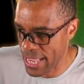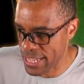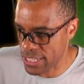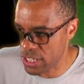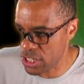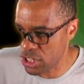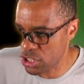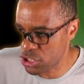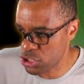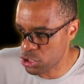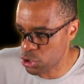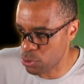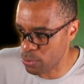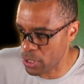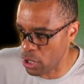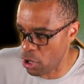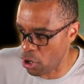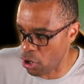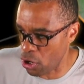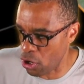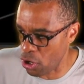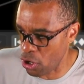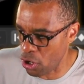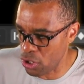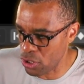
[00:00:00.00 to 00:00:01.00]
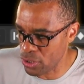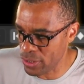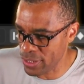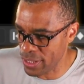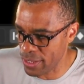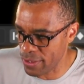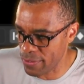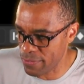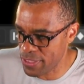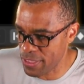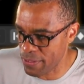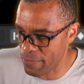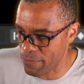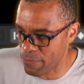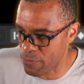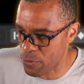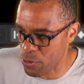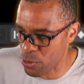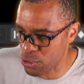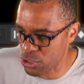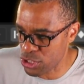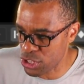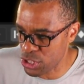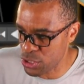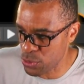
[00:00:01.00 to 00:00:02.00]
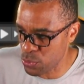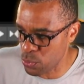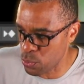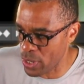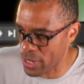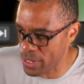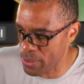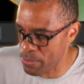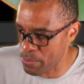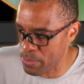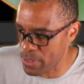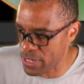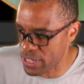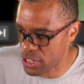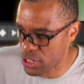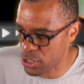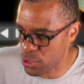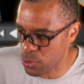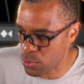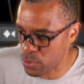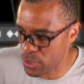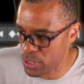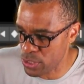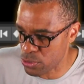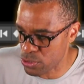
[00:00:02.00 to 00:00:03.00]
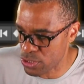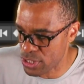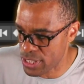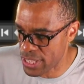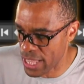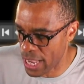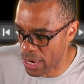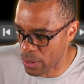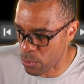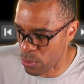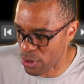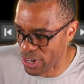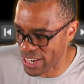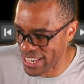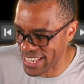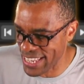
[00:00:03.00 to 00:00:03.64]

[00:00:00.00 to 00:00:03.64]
going to show me all of the version 1 materials that were